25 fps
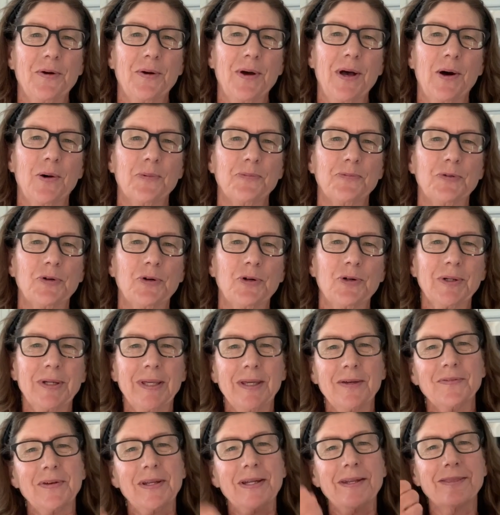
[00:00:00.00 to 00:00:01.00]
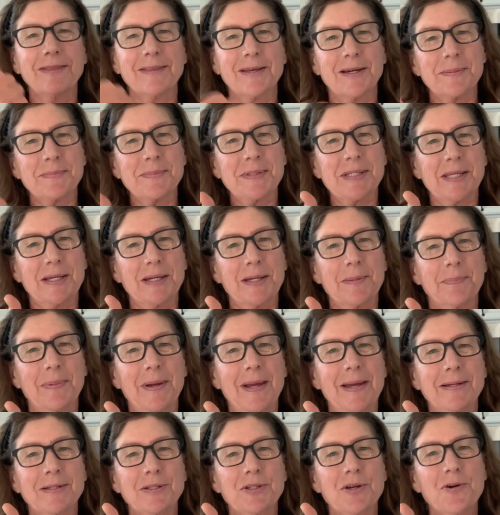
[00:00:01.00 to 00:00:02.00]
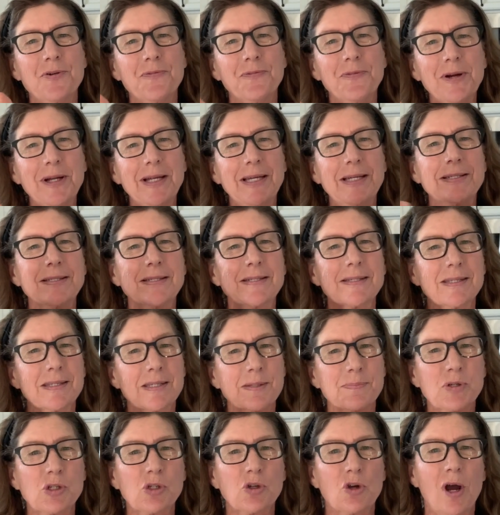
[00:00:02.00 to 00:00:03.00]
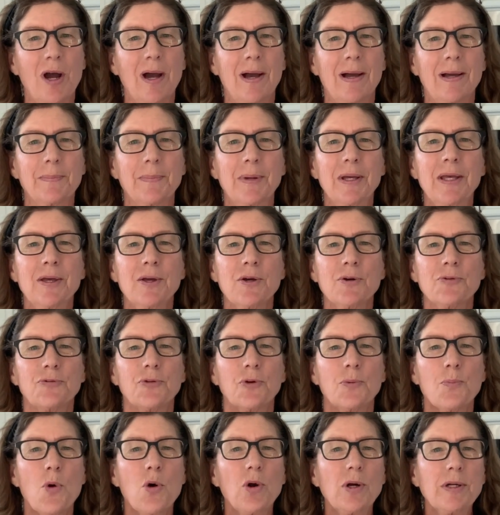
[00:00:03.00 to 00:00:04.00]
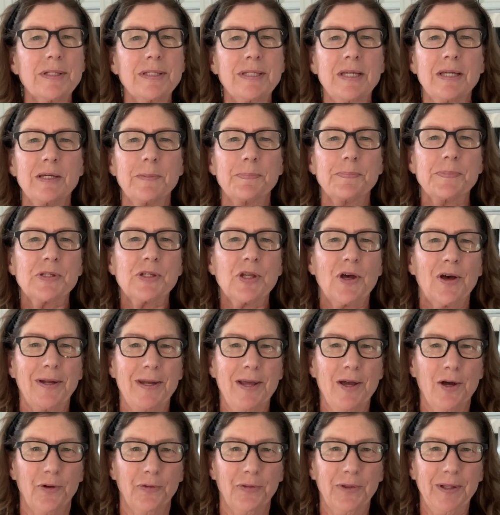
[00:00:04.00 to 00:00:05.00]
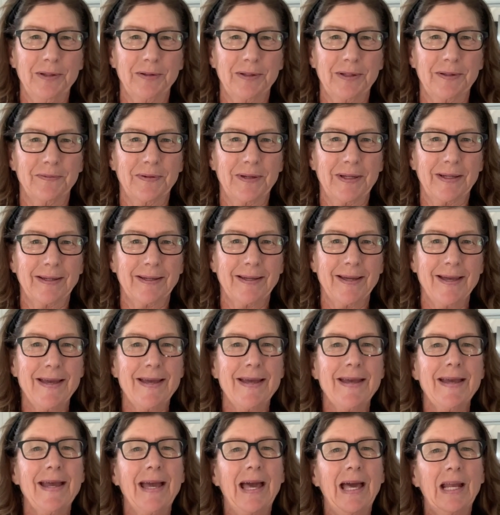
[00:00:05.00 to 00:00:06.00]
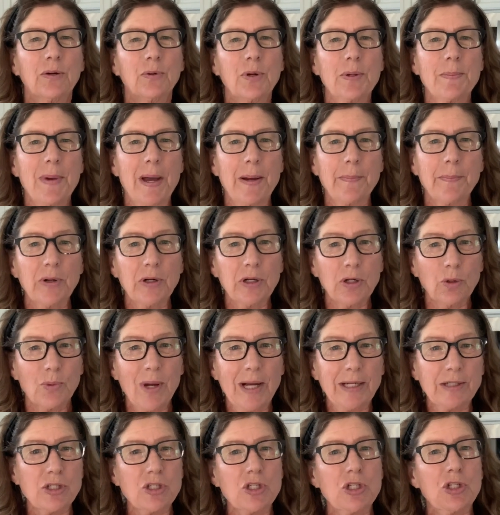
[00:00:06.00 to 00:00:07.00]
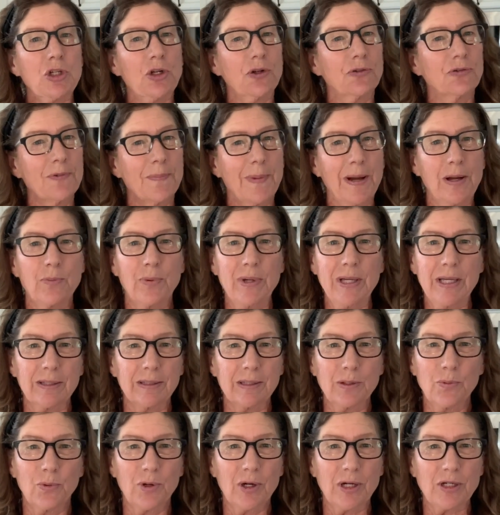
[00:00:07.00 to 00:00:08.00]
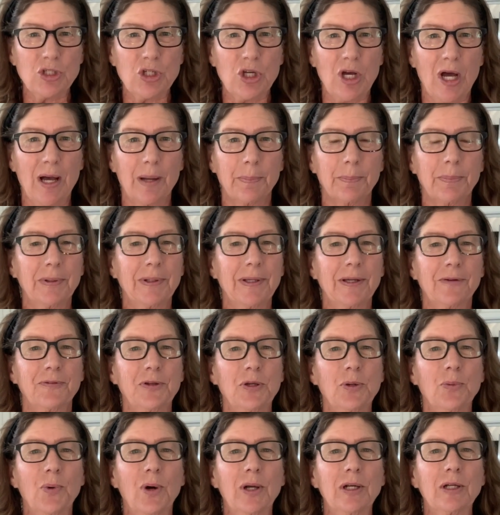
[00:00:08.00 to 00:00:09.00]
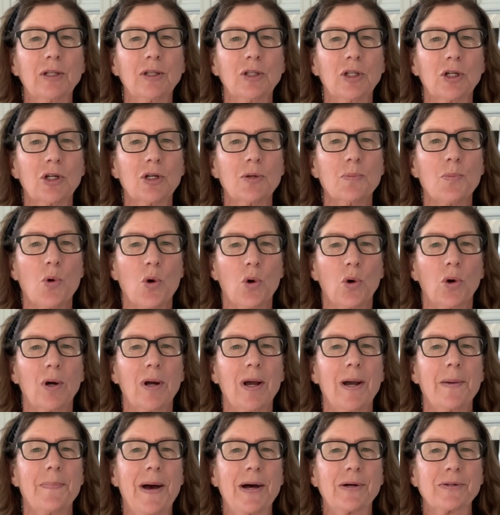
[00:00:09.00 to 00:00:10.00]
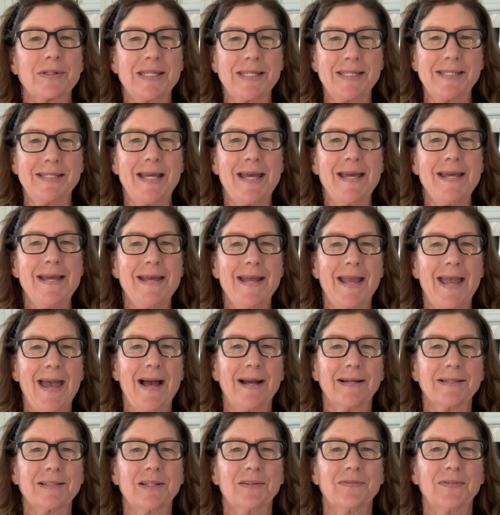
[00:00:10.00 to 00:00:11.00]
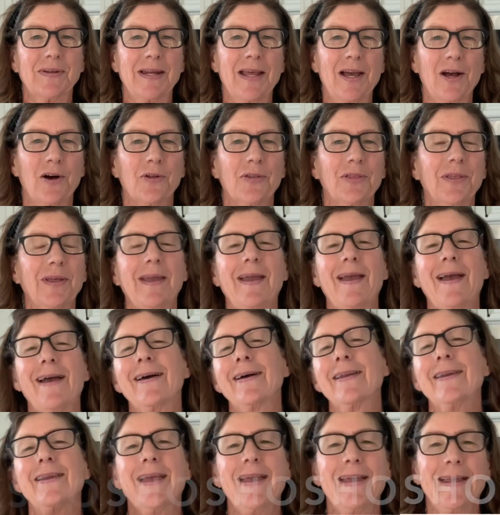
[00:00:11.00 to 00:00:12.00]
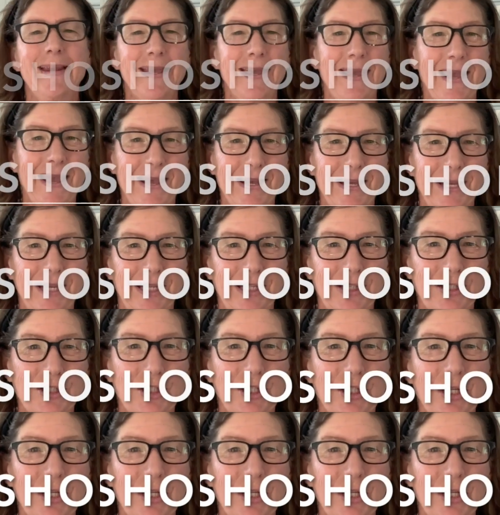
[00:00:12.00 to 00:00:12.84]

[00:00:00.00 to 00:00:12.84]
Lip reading: helpful, give it a thumbs up and don't forget to subscribe for more tips on healthy living. And remember to register for my weekly workshop if you want to learn more about staying active and healthy at any age.